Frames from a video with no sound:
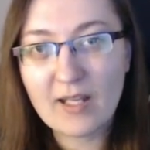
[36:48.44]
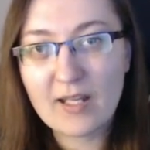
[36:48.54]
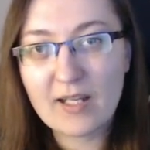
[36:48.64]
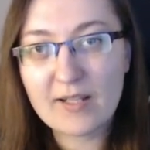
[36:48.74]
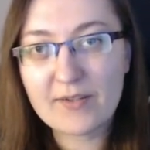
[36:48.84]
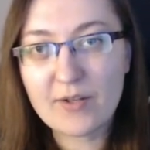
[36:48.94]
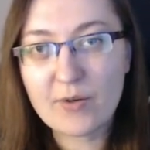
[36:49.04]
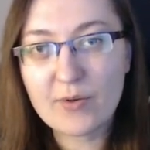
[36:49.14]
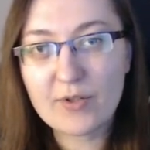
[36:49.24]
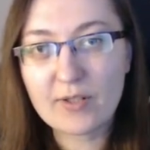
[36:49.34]
It's
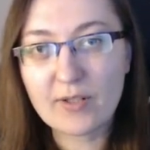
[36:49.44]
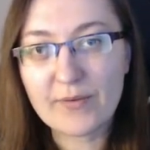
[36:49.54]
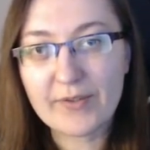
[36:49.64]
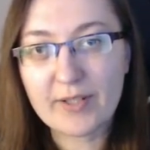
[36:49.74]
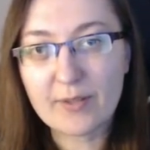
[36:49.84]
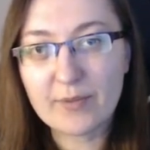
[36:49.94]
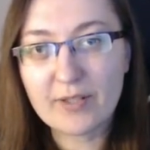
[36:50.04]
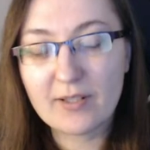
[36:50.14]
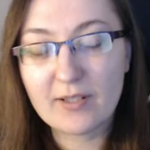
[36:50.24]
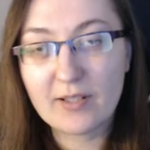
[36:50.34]
huge, close up.
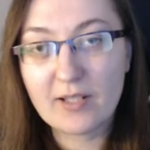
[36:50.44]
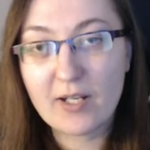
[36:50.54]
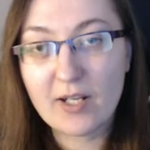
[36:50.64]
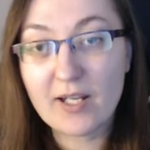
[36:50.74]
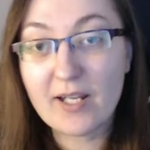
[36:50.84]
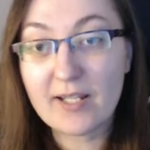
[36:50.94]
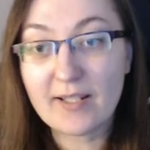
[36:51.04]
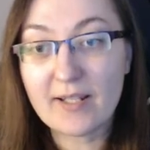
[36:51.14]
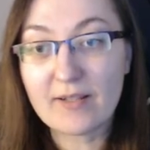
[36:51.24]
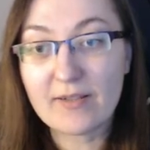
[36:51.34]
It
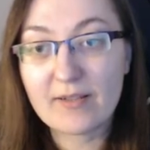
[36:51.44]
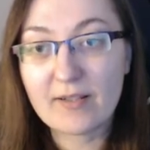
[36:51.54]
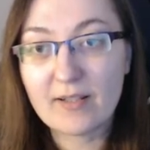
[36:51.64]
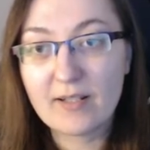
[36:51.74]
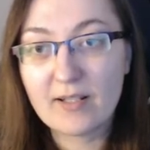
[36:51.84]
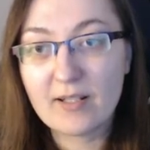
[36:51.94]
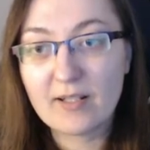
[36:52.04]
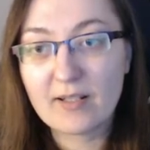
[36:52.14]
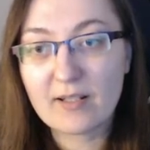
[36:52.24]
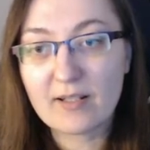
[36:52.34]
is.
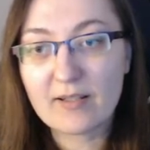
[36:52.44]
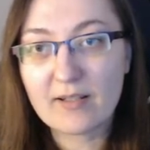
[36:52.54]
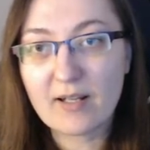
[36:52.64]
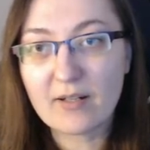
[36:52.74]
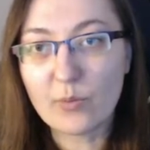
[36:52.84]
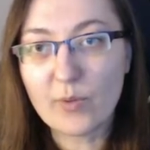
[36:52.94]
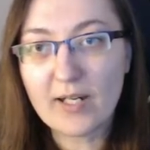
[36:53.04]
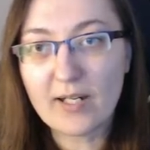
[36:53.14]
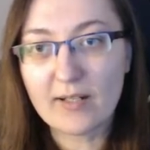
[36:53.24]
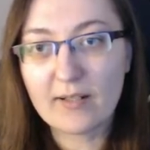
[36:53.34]
Kasana, why?